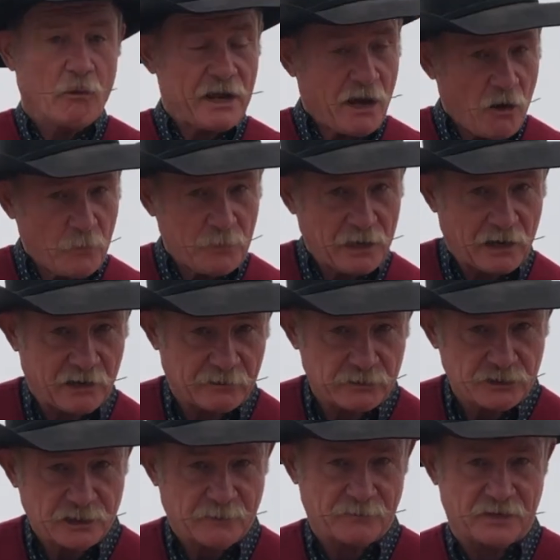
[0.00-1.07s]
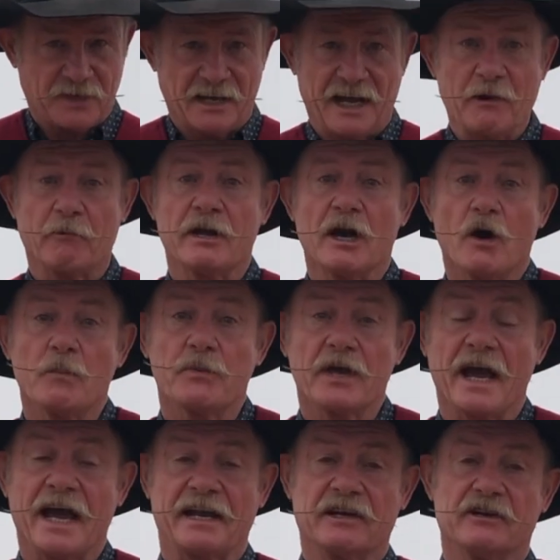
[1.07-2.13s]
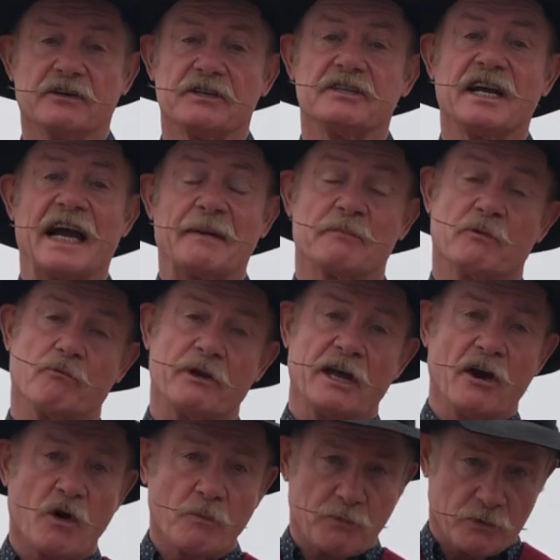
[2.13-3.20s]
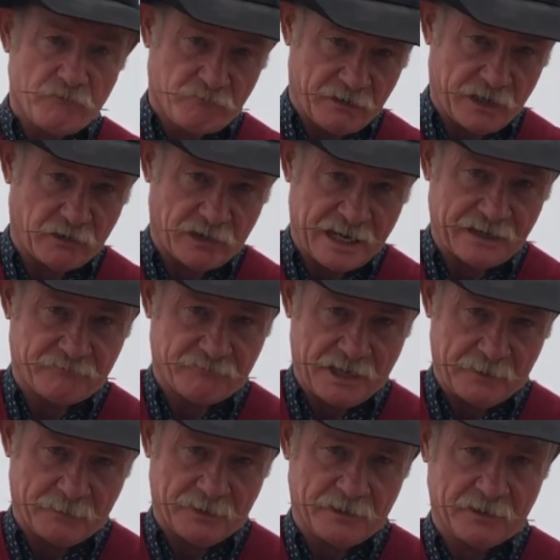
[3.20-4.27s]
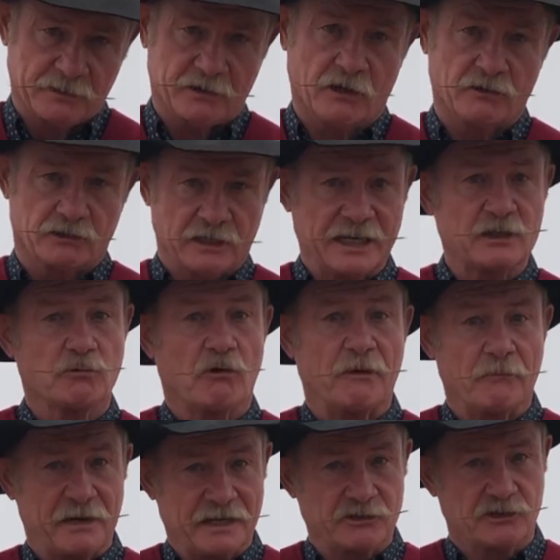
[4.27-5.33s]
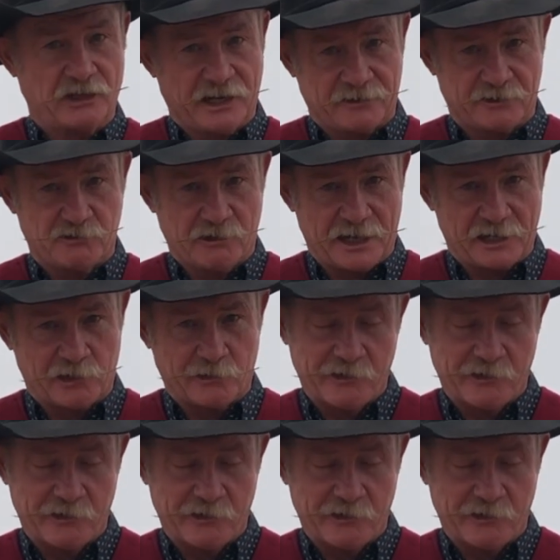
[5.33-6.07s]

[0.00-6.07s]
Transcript: We hope you learned something today. We hope you had a good time and we hope you felt like family because that's what me and Shan are trying to